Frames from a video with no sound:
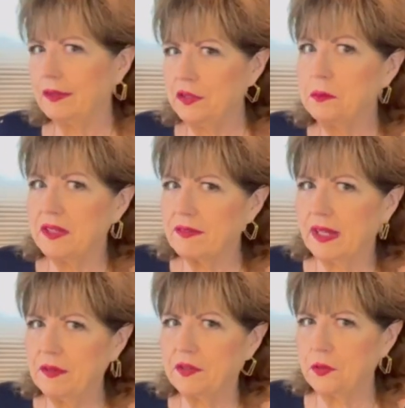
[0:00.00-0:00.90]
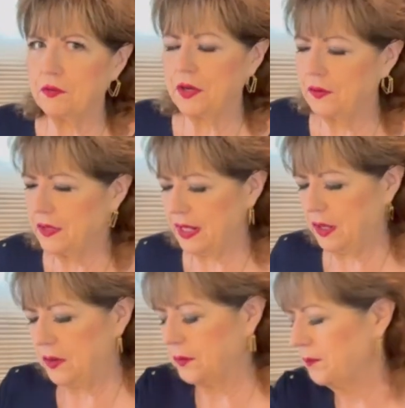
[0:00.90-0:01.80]
you've been slaving over it all day
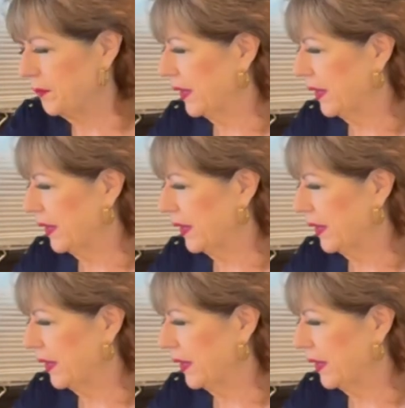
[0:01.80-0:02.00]
long.